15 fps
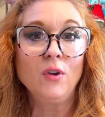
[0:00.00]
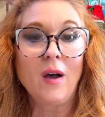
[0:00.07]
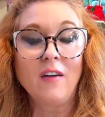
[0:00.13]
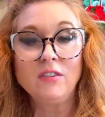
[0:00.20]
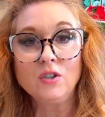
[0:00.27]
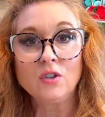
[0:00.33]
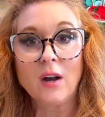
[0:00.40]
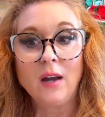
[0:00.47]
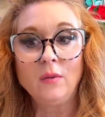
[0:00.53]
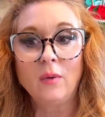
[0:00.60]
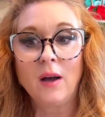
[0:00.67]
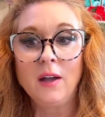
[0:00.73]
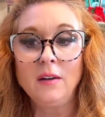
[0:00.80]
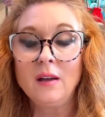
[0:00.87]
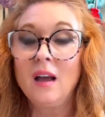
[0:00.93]
you haven't tried
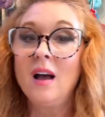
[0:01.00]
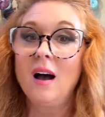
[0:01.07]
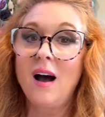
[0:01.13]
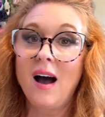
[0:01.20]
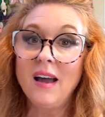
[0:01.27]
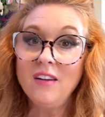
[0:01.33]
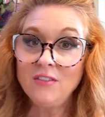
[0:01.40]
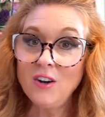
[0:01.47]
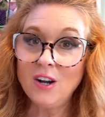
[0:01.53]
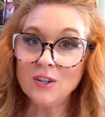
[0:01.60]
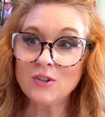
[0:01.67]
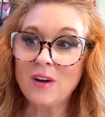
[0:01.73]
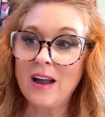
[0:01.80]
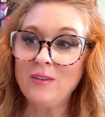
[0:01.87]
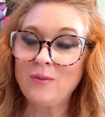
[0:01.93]
one, I have not
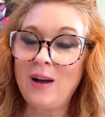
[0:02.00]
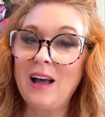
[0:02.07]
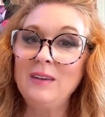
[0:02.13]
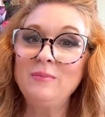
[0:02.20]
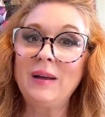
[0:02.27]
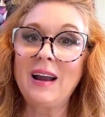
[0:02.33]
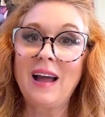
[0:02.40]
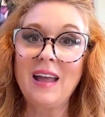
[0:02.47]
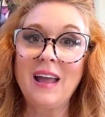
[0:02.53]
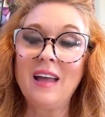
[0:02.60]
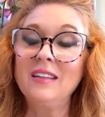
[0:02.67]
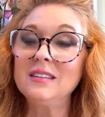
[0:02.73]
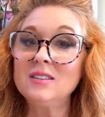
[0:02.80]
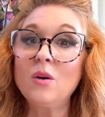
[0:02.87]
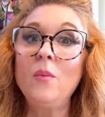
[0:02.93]
tried one, but
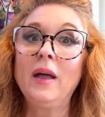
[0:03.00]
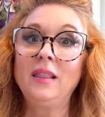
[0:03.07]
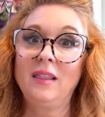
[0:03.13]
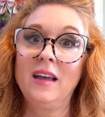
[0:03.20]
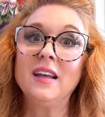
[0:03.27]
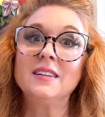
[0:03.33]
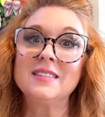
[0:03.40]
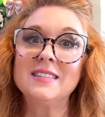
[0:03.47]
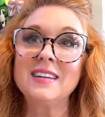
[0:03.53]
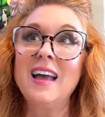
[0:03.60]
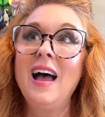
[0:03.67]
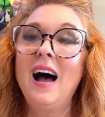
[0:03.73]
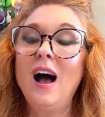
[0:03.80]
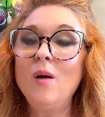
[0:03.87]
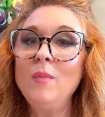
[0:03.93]
it's on my list.
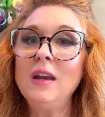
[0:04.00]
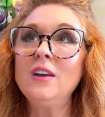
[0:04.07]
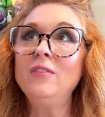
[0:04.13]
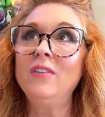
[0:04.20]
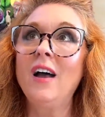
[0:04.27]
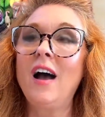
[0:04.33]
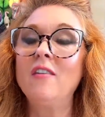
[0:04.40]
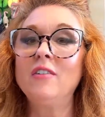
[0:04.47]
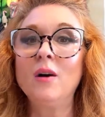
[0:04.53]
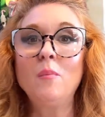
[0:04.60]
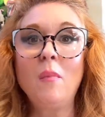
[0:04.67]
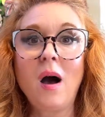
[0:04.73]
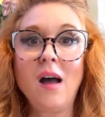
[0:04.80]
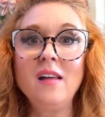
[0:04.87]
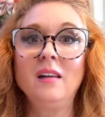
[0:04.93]
How many of you have a
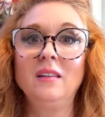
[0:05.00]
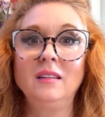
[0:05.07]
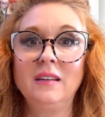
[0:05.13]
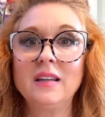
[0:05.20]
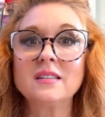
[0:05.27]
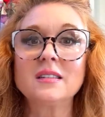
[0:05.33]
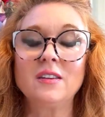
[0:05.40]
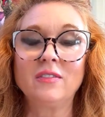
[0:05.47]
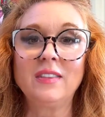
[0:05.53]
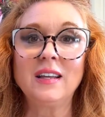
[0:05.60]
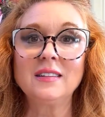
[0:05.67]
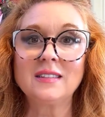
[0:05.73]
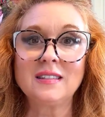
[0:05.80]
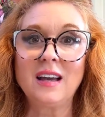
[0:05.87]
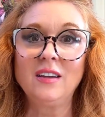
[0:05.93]
mile list of
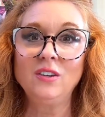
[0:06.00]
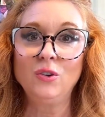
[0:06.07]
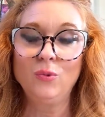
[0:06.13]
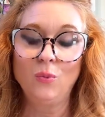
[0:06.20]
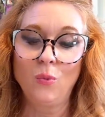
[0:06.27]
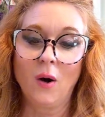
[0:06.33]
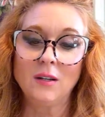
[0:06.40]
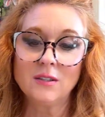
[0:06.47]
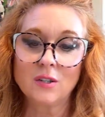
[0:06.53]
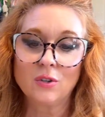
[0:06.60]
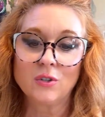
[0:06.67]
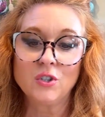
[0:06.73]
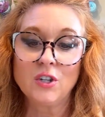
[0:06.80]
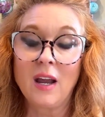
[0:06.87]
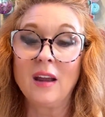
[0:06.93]
things that you want to
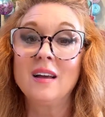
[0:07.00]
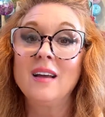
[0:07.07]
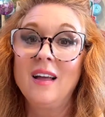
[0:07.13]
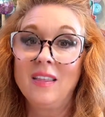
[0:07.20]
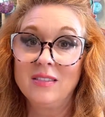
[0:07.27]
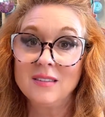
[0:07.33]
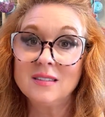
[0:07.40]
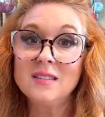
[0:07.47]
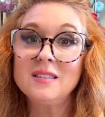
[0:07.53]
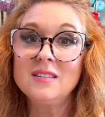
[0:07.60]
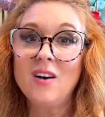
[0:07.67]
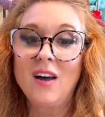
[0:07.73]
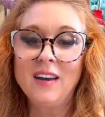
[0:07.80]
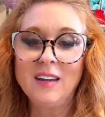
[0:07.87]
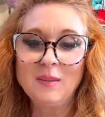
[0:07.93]
crochet? This is
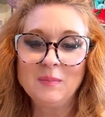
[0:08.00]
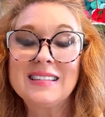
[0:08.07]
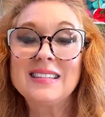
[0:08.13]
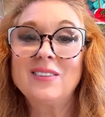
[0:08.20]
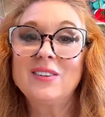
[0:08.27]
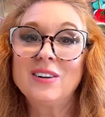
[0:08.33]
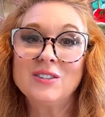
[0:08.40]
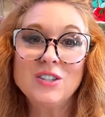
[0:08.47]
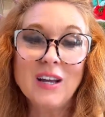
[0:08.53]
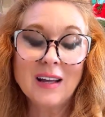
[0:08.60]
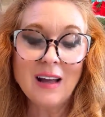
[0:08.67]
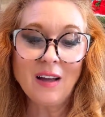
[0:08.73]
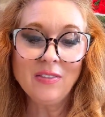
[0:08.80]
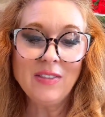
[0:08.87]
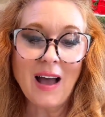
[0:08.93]
on it, so go check out